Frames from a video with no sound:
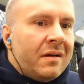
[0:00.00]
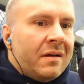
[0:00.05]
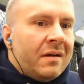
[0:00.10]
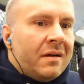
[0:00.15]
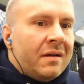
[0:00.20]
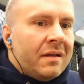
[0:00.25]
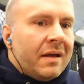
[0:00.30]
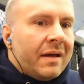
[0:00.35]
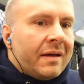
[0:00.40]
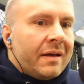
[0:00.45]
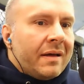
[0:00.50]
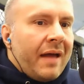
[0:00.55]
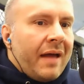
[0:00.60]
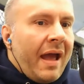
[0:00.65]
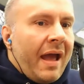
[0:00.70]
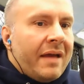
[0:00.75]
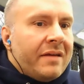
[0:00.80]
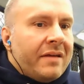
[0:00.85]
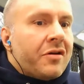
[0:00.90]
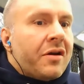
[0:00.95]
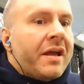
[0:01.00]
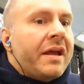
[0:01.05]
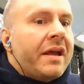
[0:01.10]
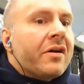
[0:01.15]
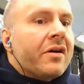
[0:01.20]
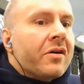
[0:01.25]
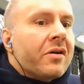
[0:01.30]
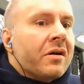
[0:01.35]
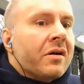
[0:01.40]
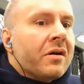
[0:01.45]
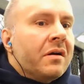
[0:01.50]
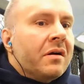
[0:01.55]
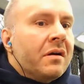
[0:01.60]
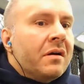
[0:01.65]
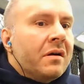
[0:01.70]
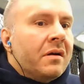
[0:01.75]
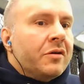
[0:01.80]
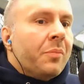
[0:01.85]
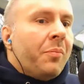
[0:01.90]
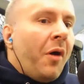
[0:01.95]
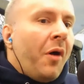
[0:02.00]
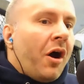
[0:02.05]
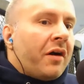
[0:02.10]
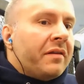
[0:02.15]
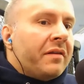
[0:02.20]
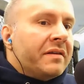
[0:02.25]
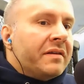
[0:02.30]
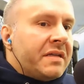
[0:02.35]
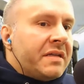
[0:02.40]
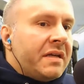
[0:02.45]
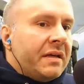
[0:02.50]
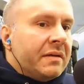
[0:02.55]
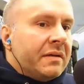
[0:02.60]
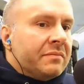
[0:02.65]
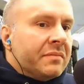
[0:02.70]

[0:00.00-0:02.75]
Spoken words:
Like, hey, you're here, you're part of the team.